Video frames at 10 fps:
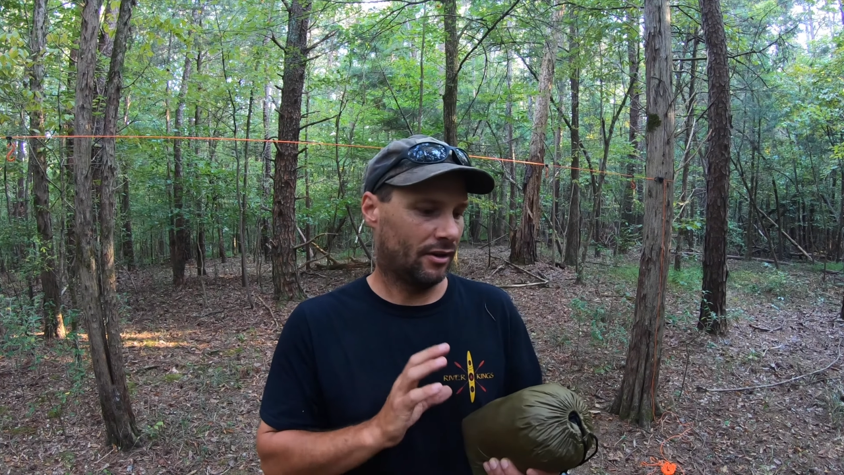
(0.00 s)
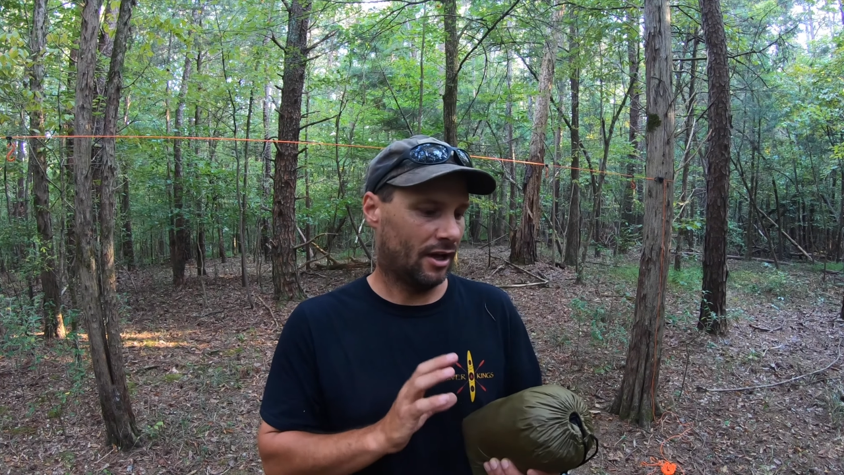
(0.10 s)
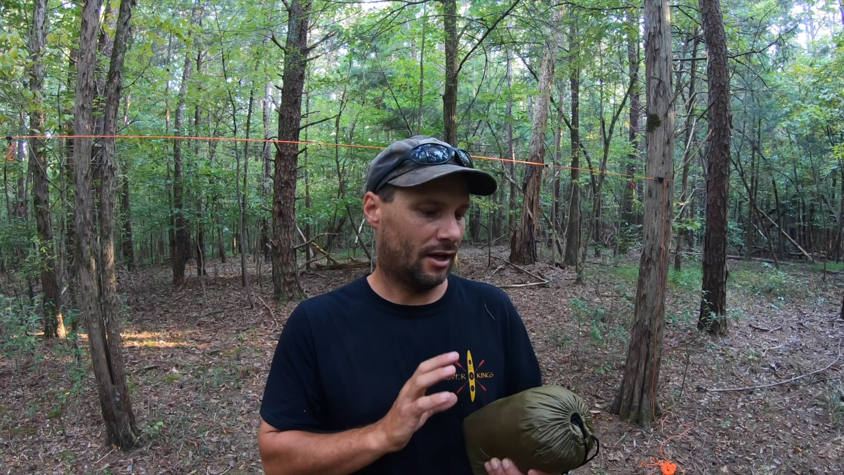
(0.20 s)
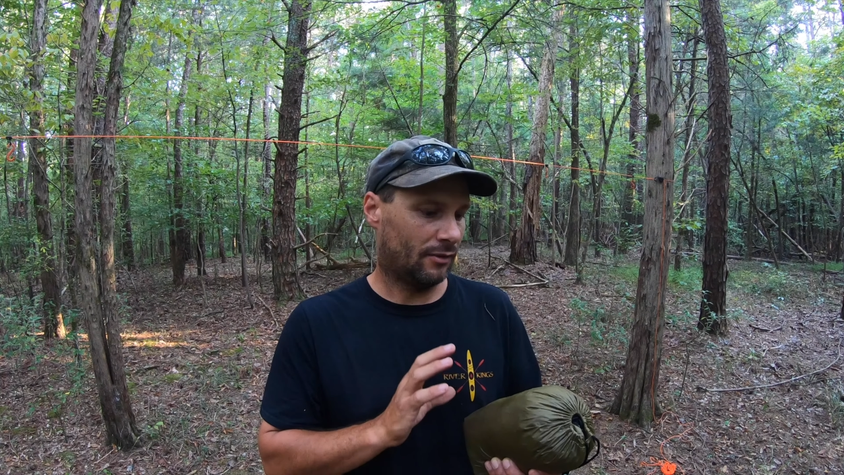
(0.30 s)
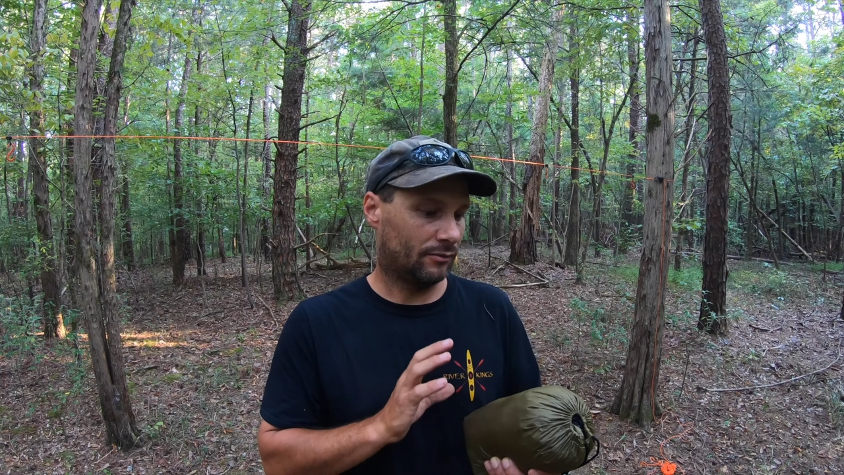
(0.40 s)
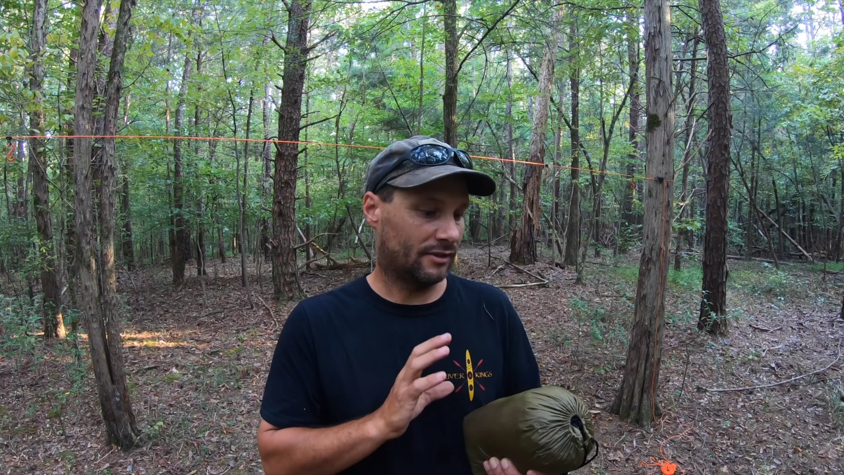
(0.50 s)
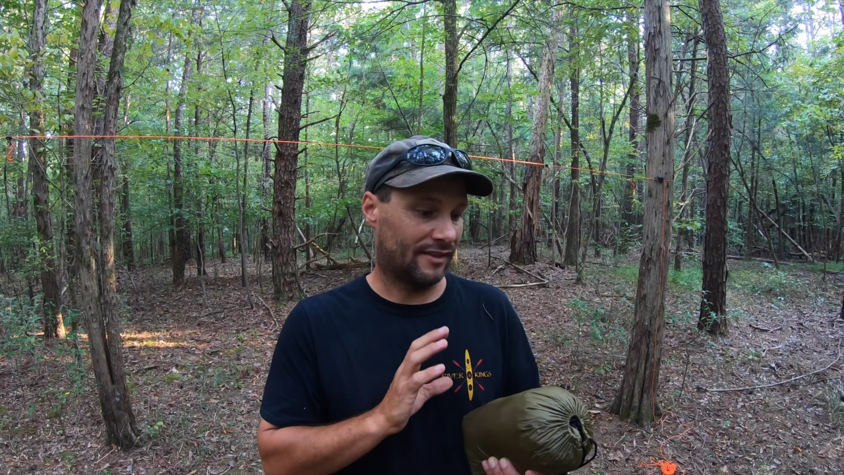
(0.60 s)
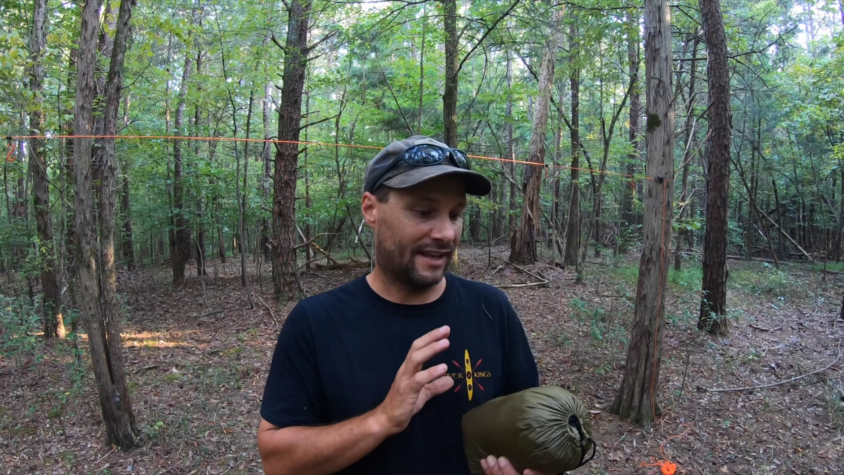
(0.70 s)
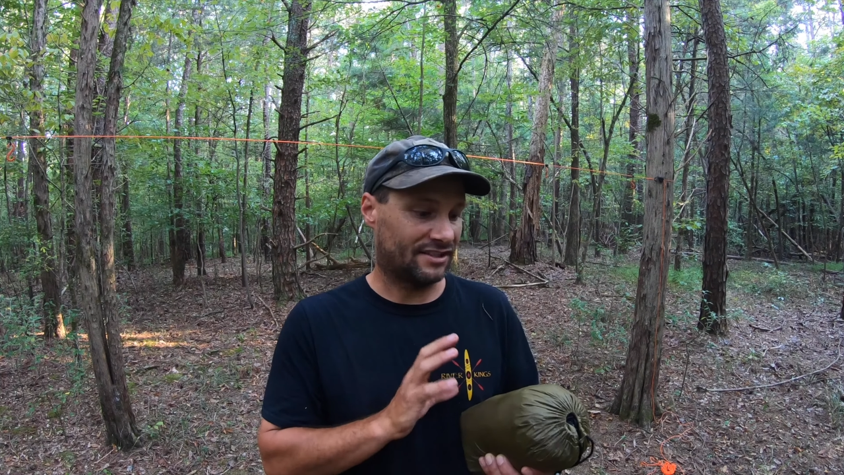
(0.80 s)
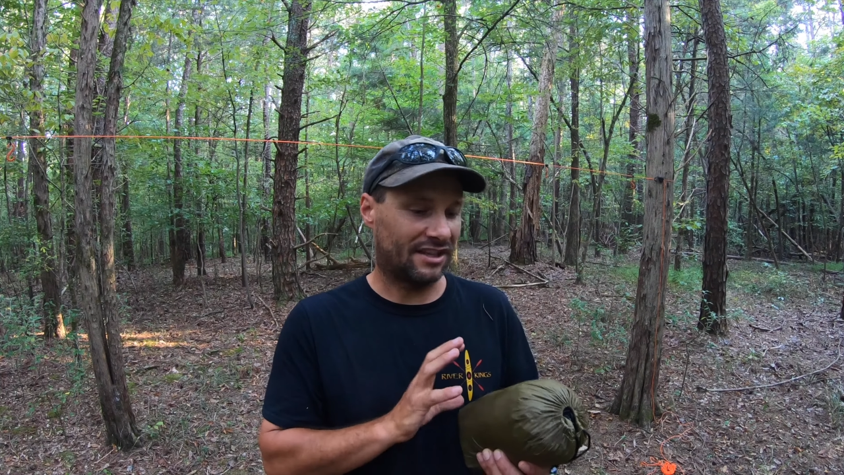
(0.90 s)
the
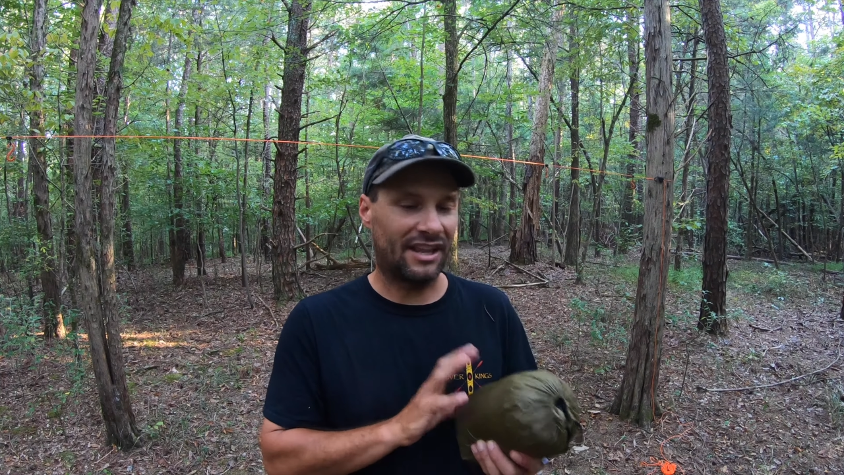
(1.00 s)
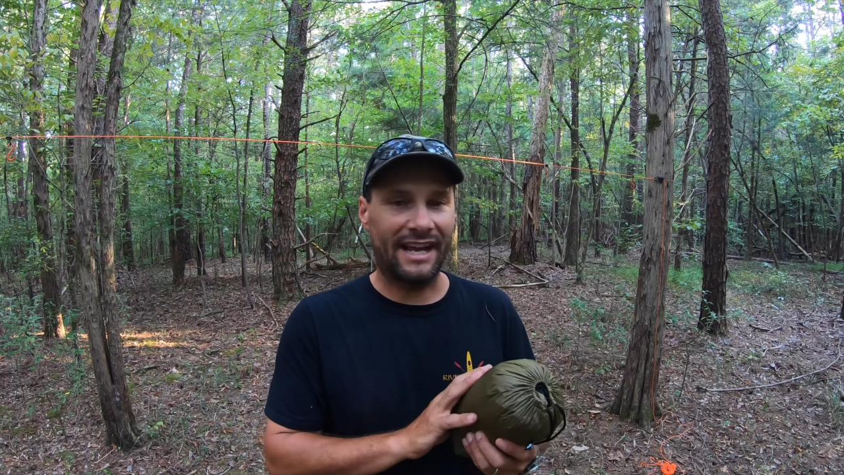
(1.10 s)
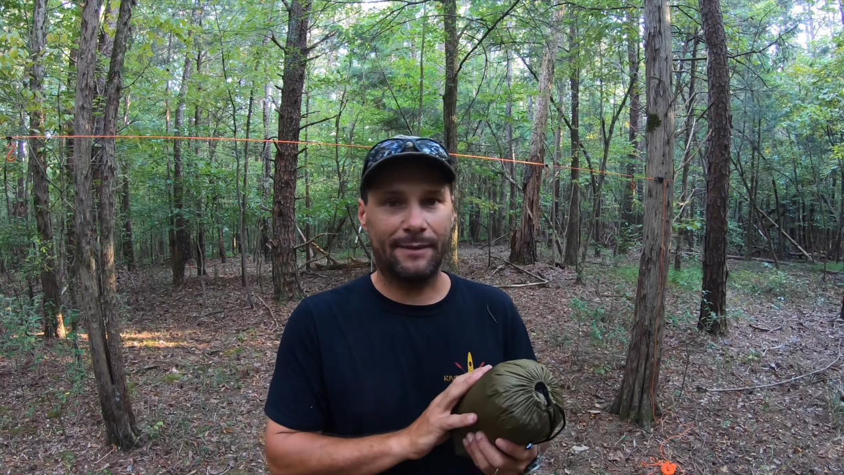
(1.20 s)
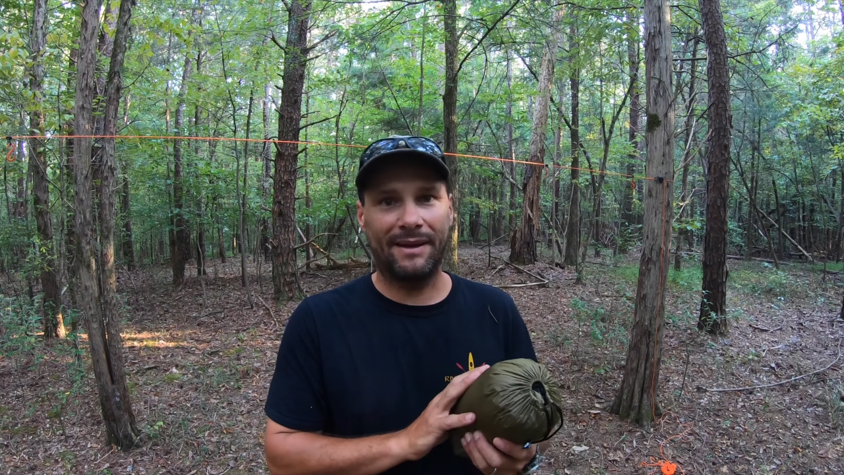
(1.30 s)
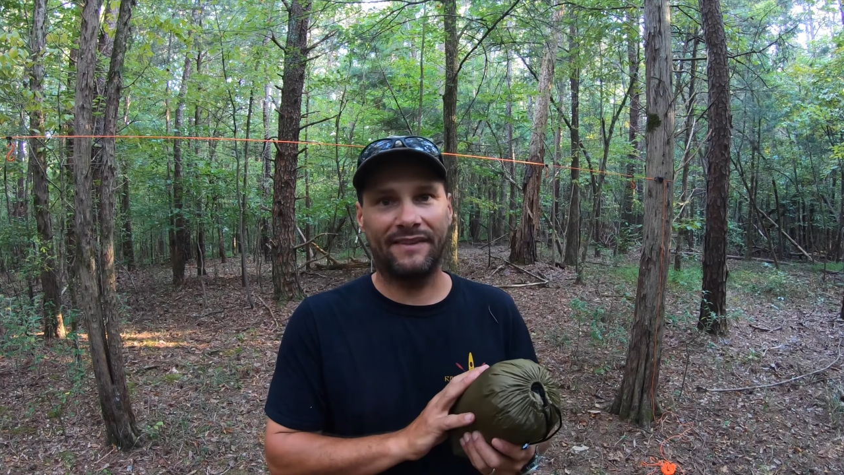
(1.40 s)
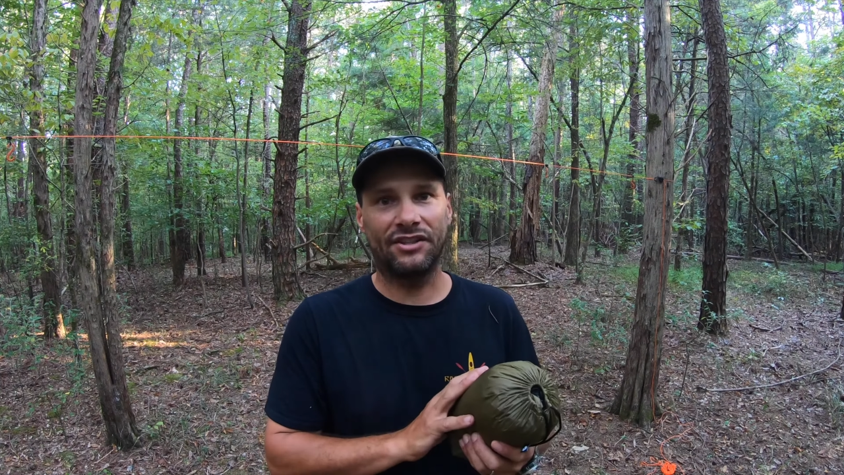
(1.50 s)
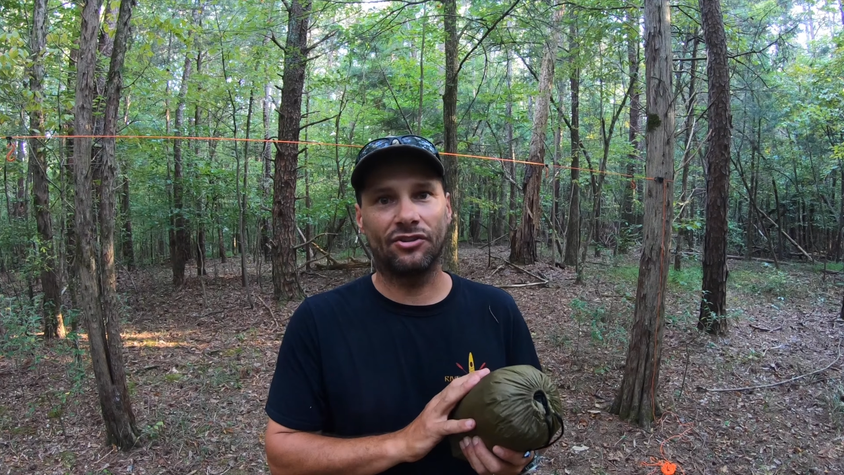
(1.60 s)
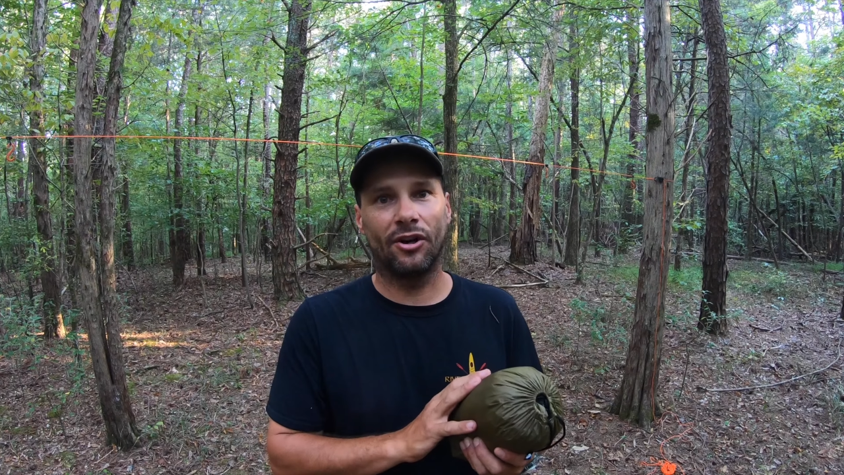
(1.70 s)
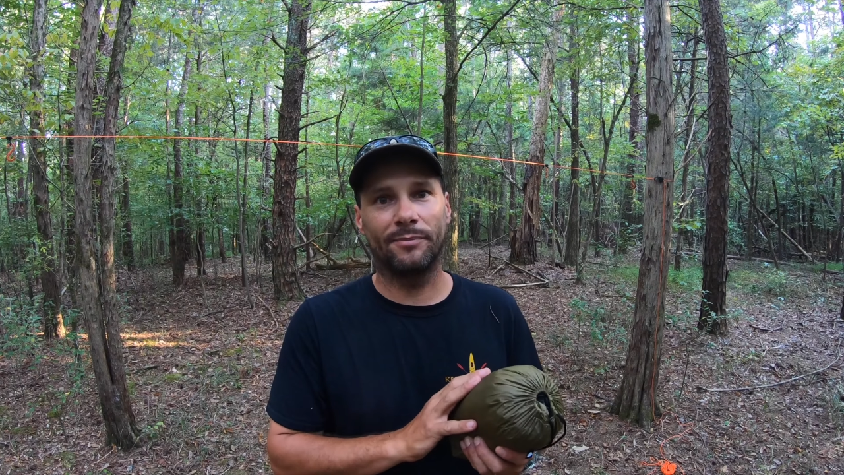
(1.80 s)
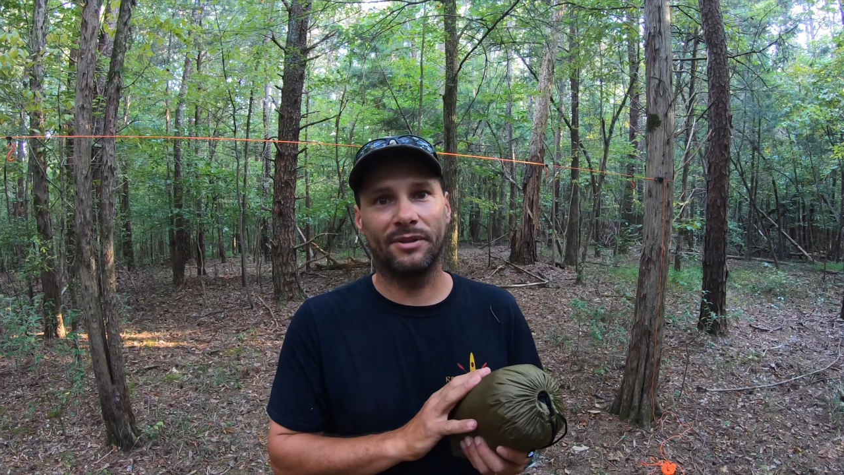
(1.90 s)
things I like about these tarps,